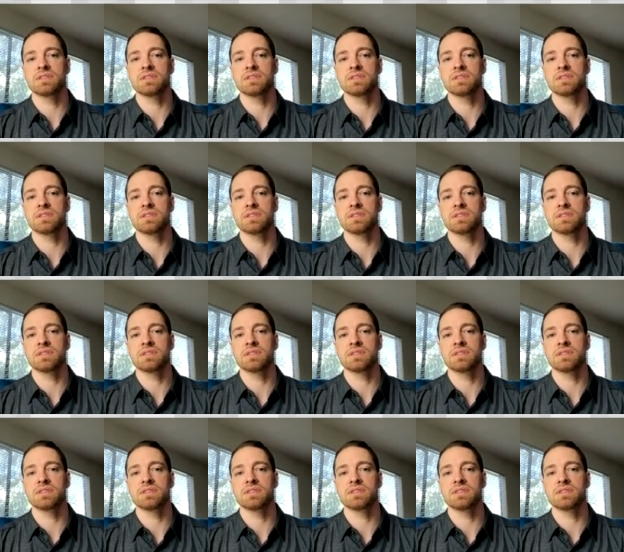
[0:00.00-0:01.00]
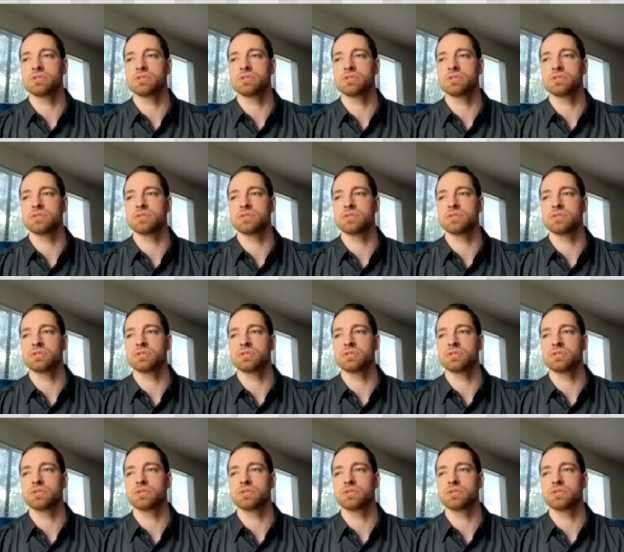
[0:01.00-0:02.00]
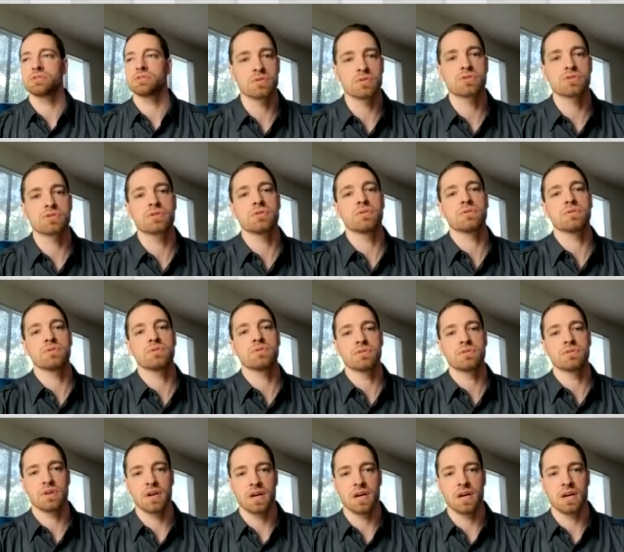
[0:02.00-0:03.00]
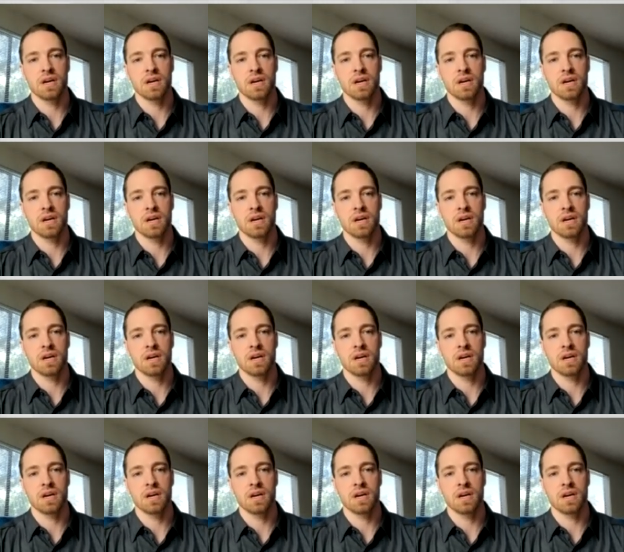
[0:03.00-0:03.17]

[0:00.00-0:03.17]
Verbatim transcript: go into like social uh,